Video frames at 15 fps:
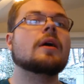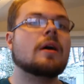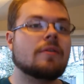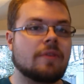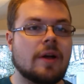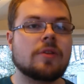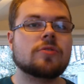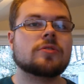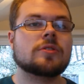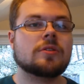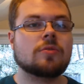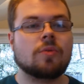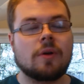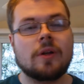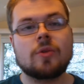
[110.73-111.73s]
Avengers in
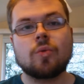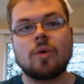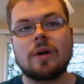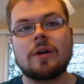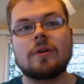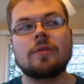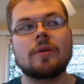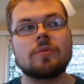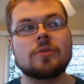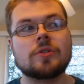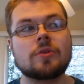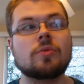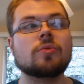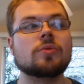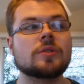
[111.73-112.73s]
2012, it was
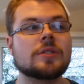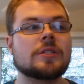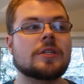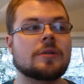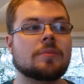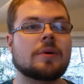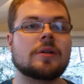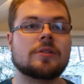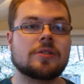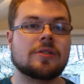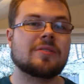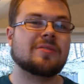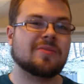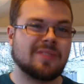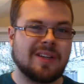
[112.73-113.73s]
cool to see a bunch
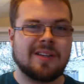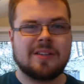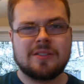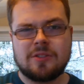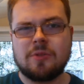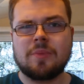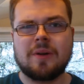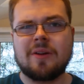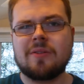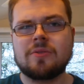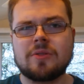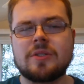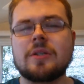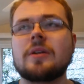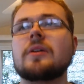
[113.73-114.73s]
of
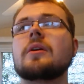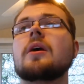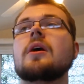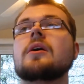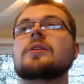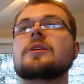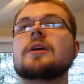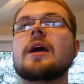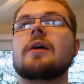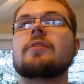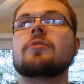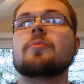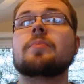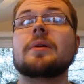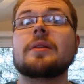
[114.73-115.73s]
superheroes
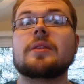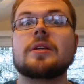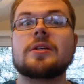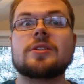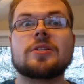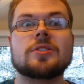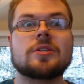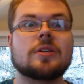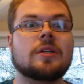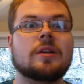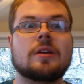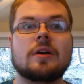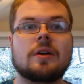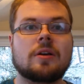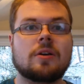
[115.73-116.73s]
together, but this is
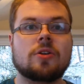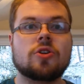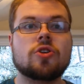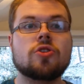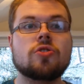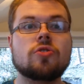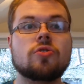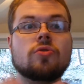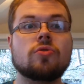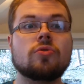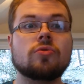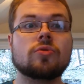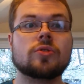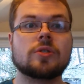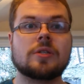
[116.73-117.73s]
a
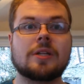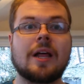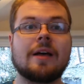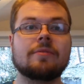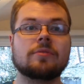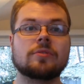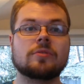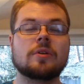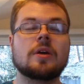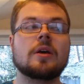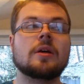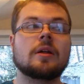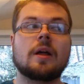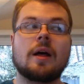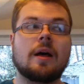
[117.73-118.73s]
huge level.
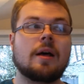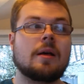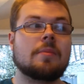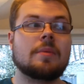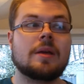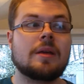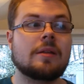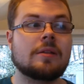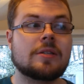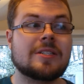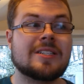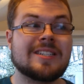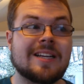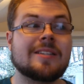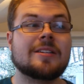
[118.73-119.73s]

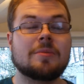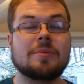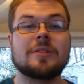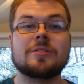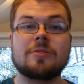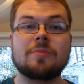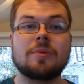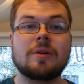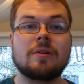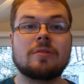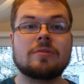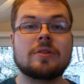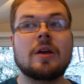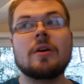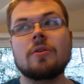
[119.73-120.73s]
60 plus
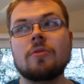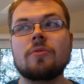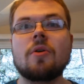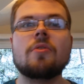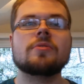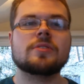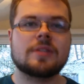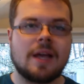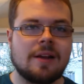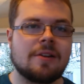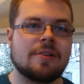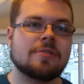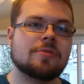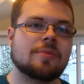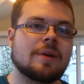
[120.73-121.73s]
superheroes. Who knows? 10
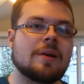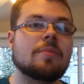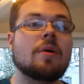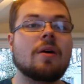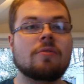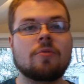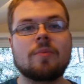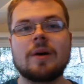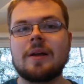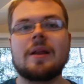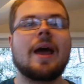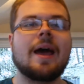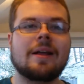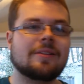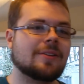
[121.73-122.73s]
years from now, Marvel might
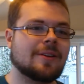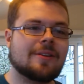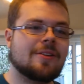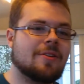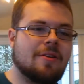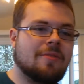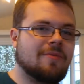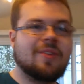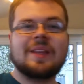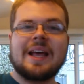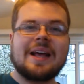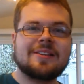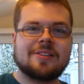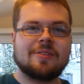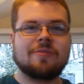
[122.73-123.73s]
add
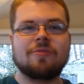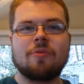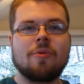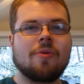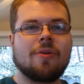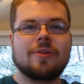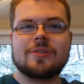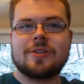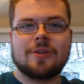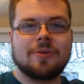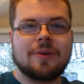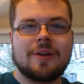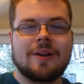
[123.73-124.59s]
Fantastic Four to